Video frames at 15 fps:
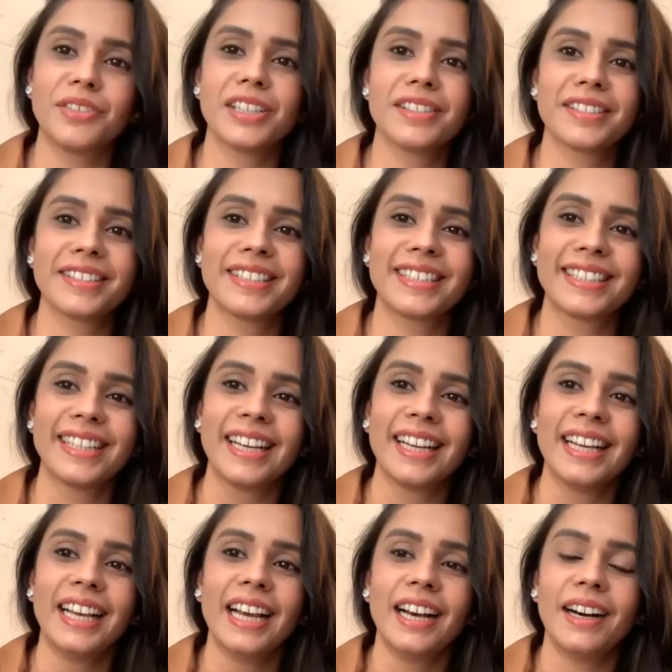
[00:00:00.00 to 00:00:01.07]
Francis.
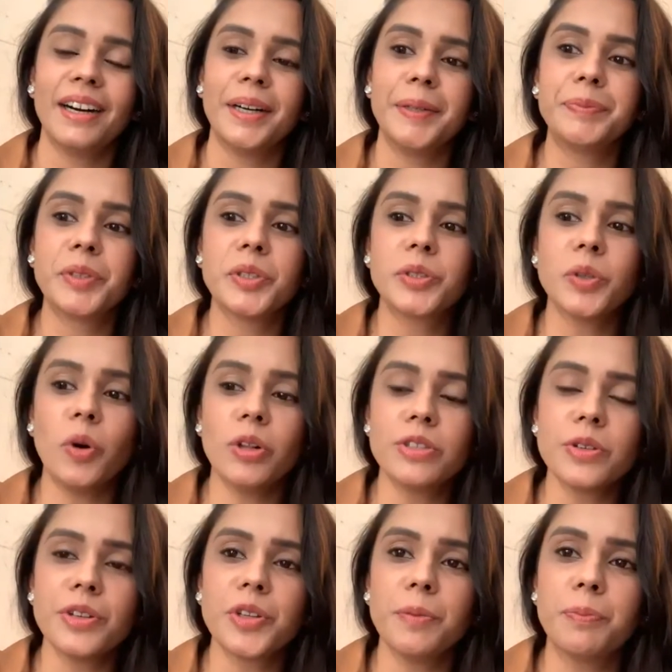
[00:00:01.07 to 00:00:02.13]
So
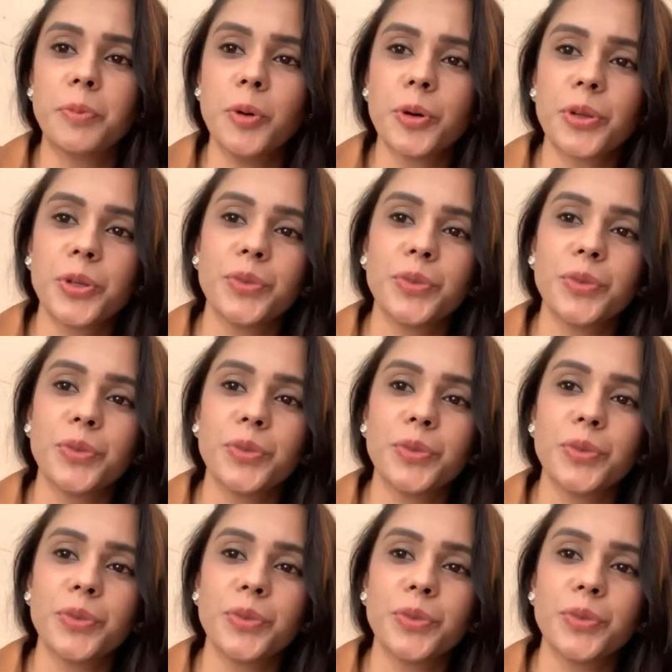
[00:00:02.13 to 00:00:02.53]
also in your book,